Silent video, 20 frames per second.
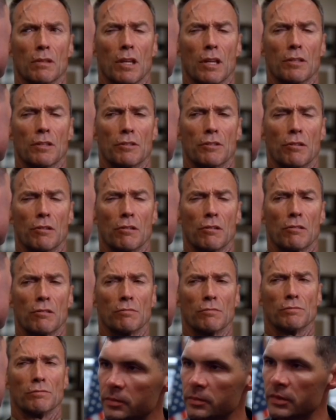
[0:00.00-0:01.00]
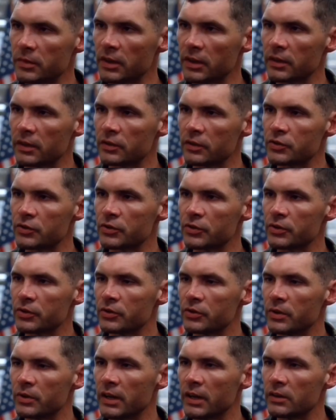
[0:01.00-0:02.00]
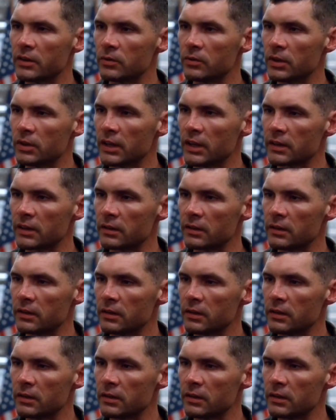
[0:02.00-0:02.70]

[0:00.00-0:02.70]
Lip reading: Yes, sir. But I can assure you I don't like it.